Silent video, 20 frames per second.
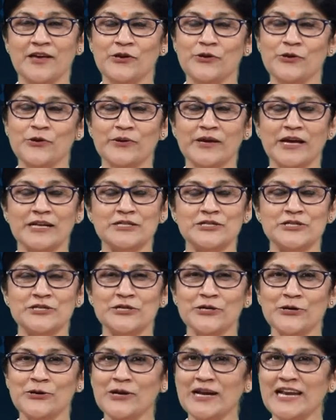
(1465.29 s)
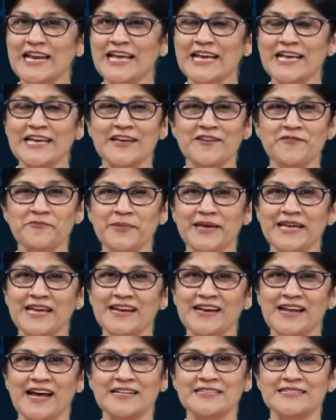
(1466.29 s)
you can surely give me
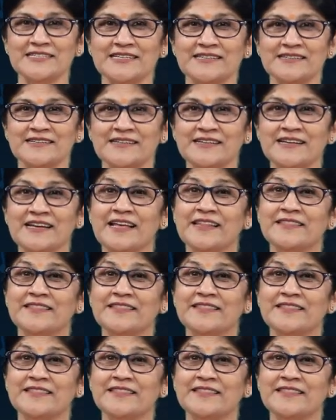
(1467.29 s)
an answer